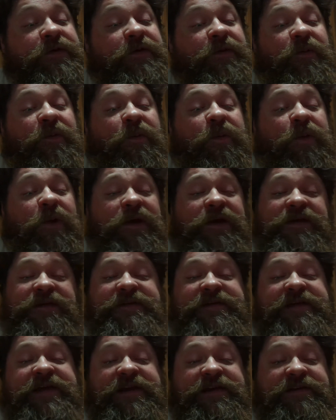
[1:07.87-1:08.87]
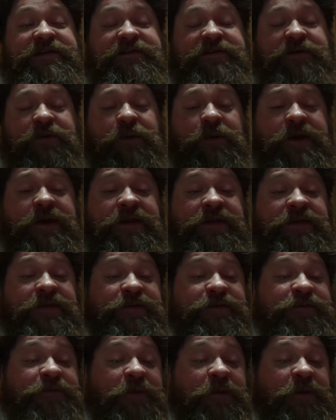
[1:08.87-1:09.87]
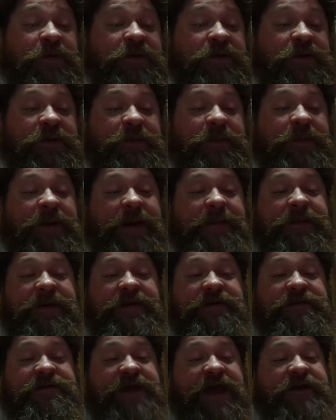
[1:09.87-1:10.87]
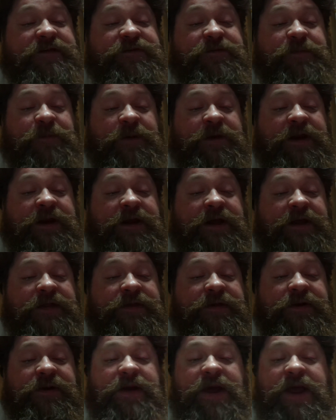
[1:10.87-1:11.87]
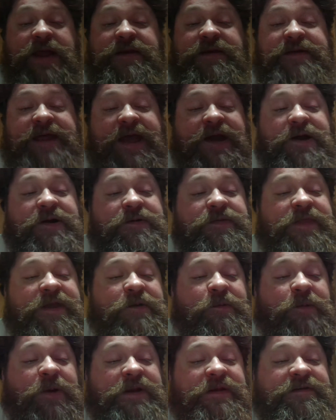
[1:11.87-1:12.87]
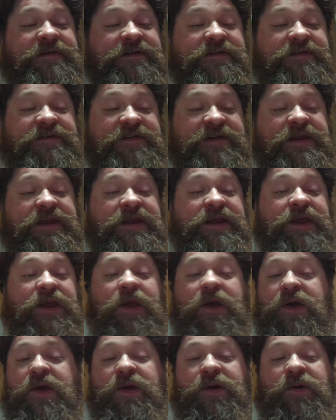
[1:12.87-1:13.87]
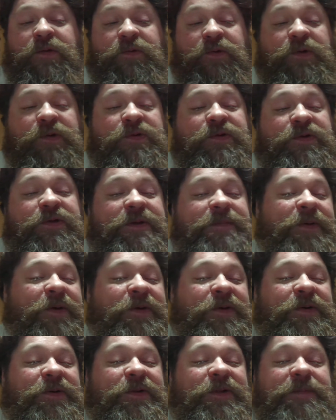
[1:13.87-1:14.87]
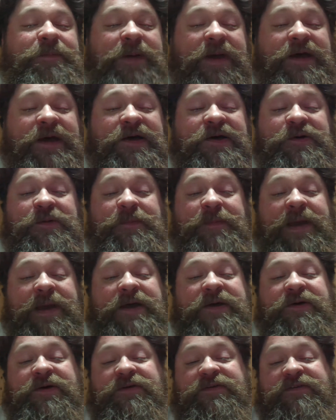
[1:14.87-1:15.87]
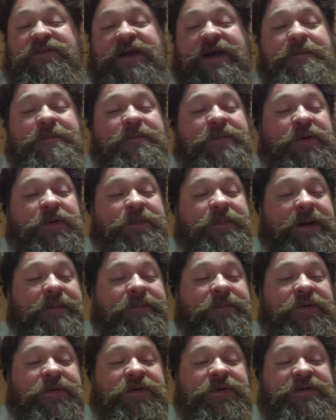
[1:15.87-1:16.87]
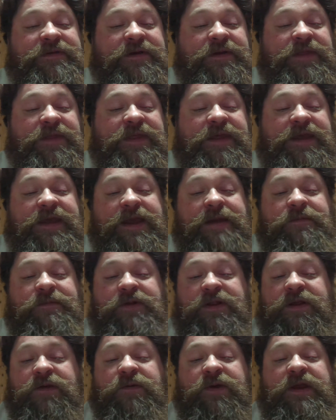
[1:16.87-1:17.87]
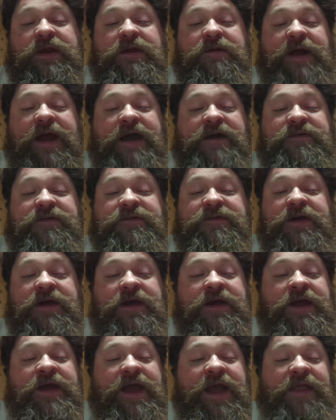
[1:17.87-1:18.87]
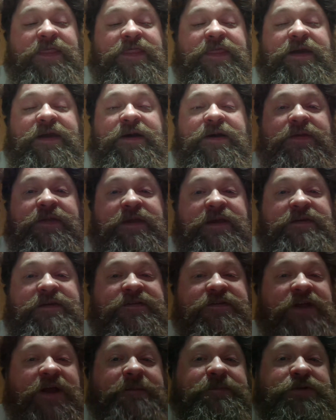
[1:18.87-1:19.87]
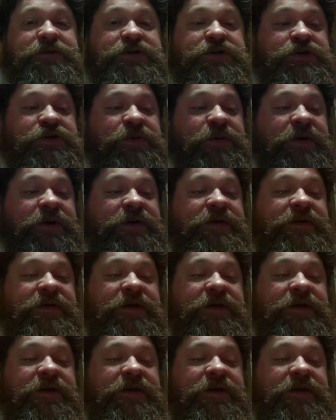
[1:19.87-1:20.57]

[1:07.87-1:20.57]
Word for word: What is he doing? the four little puppies asked one another, and down they went to see. Roly poly, pell mell, tumble bumble, till they came to the green grass, and there they stopped short.